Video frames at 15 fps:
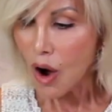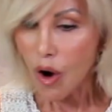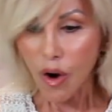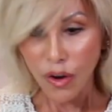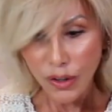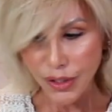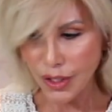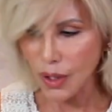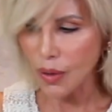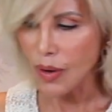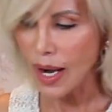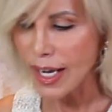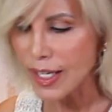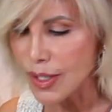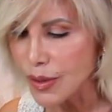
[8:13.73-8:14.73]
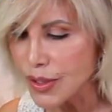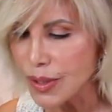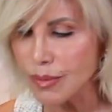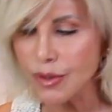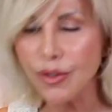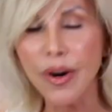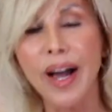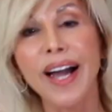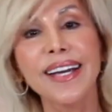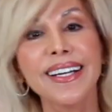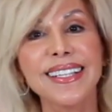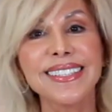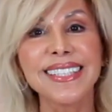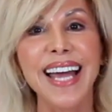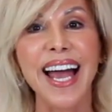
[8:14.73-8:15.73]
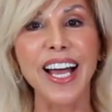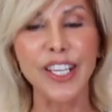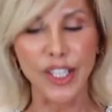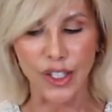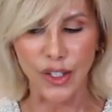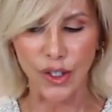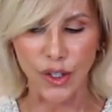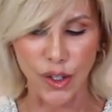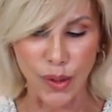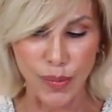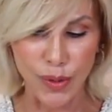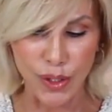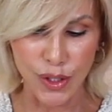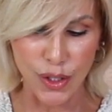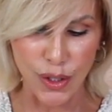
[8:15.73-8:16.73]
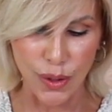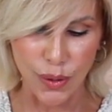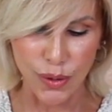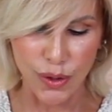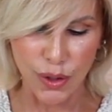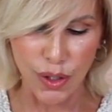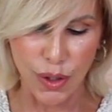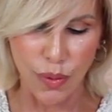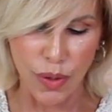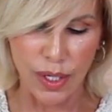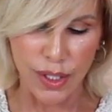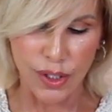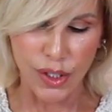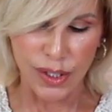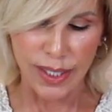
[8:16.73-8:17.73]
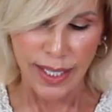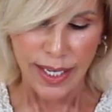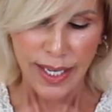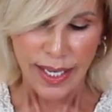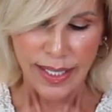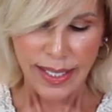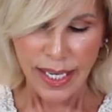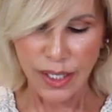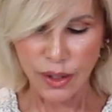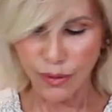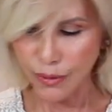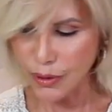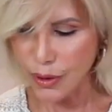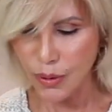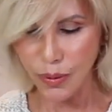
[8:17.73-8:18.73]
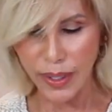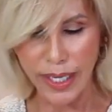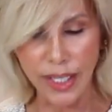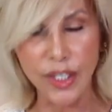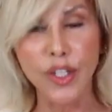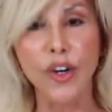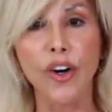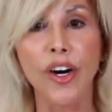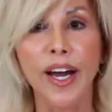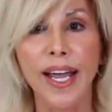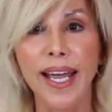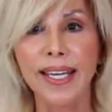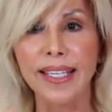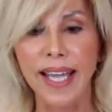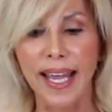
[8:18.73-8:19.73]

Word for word: Also, I use some dried Italian herbs too. So you want to just take a few in your hand